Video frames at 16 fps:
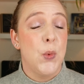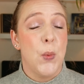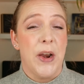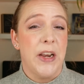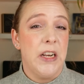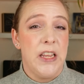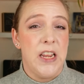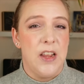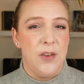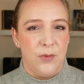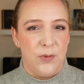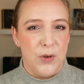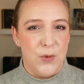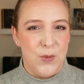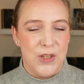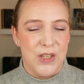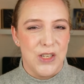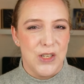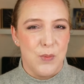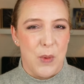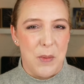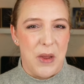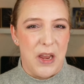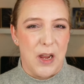greatly
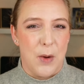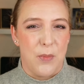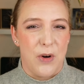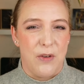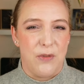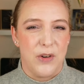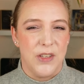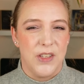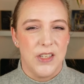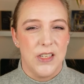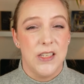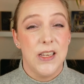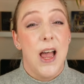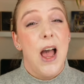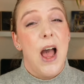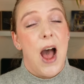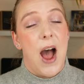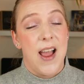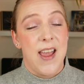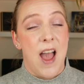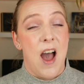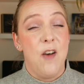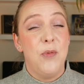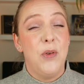influences my makeup preferences. I
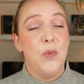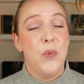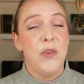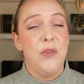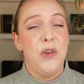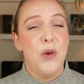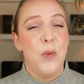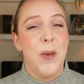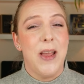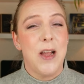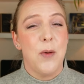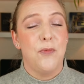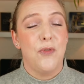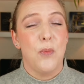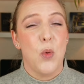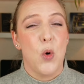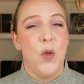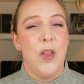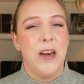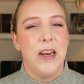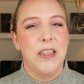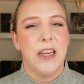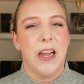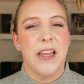have been reviewing makeup for more
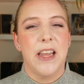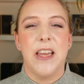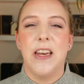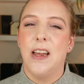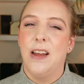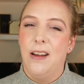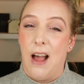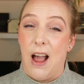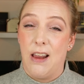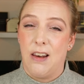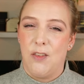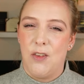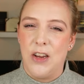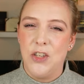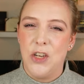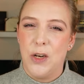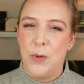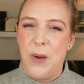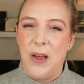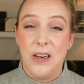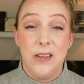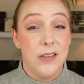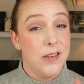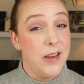than a decade, I love eyeshadow
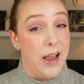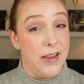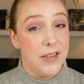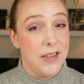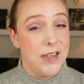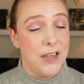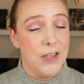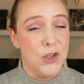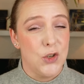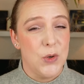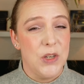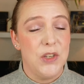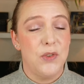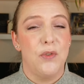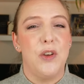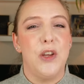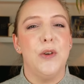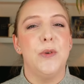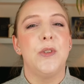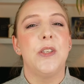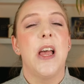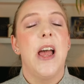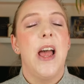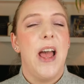palettes, Essence and Catrice
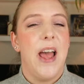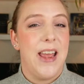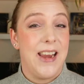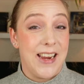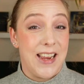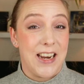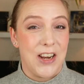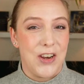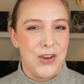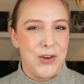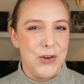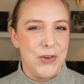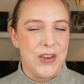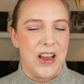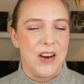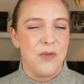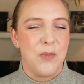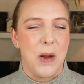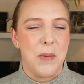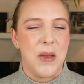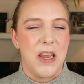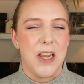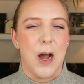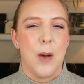reviews, and getting the use out of my
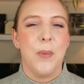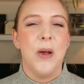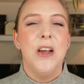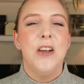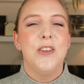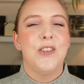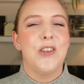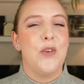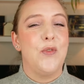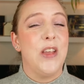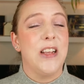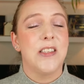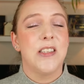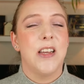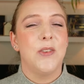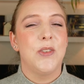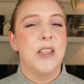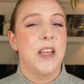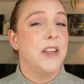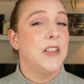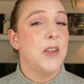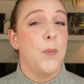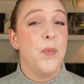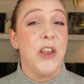makeup. So if that sounds
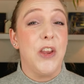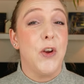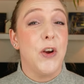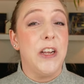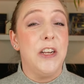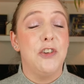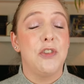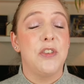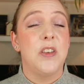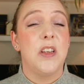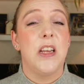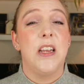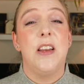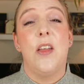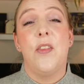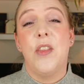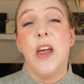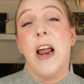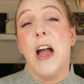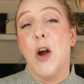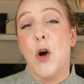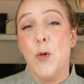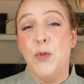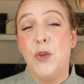like something you're interested in, then
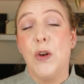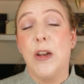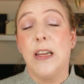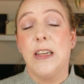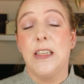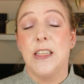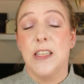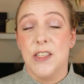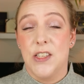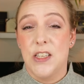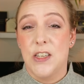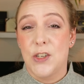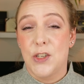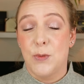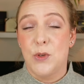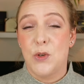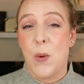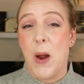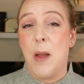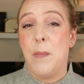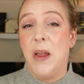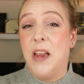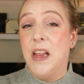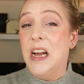I hope you'd like to consider
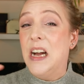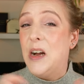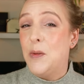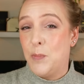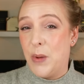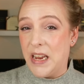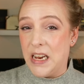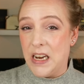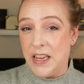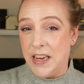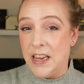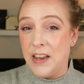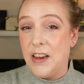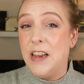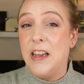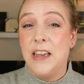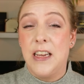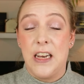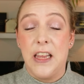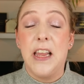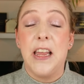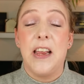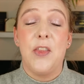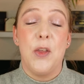subscribing by clicking,
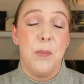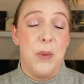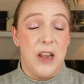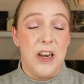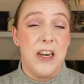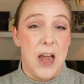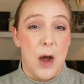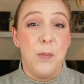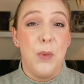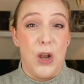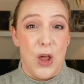clicking the button down